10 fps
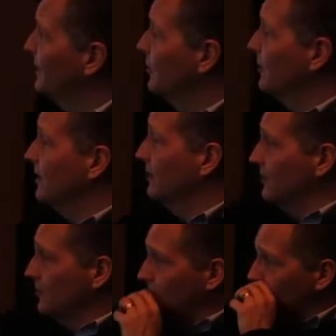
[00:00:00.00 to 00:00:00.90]
So,
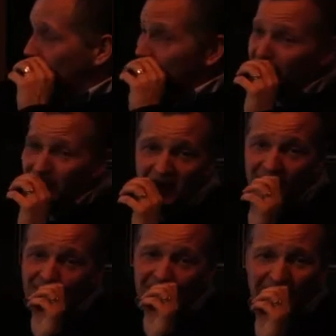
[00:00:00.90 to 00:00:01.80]
try to give them
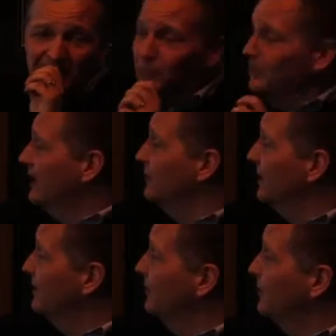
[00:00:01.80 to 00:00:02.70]
and the best
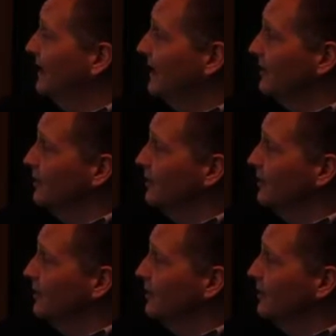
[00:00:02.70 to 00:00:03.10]
way to do that,